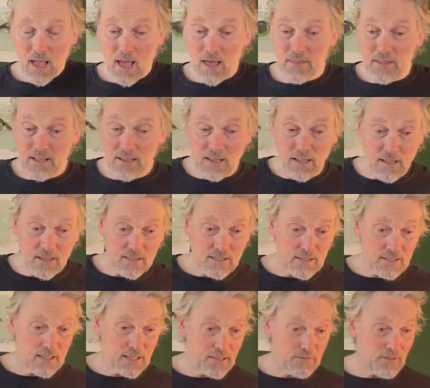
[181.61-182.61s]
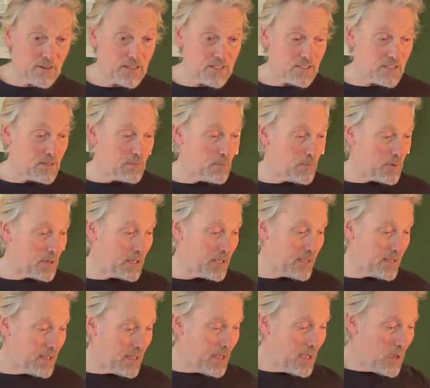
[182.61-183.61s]
And then lastly, very
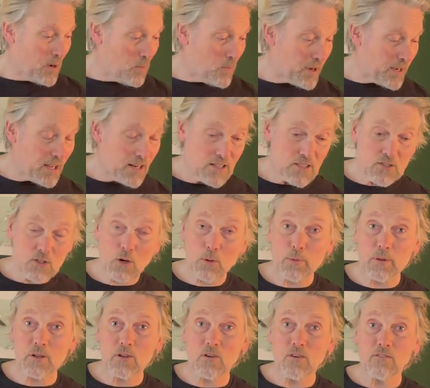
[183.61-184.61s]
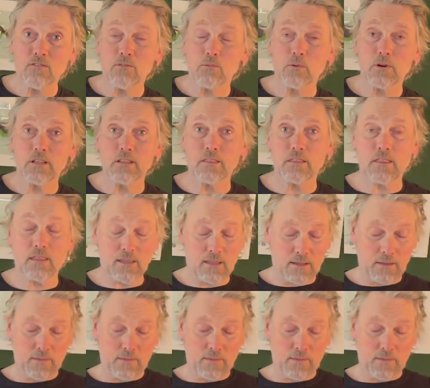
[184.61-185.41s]
simply, we're going to top it off with,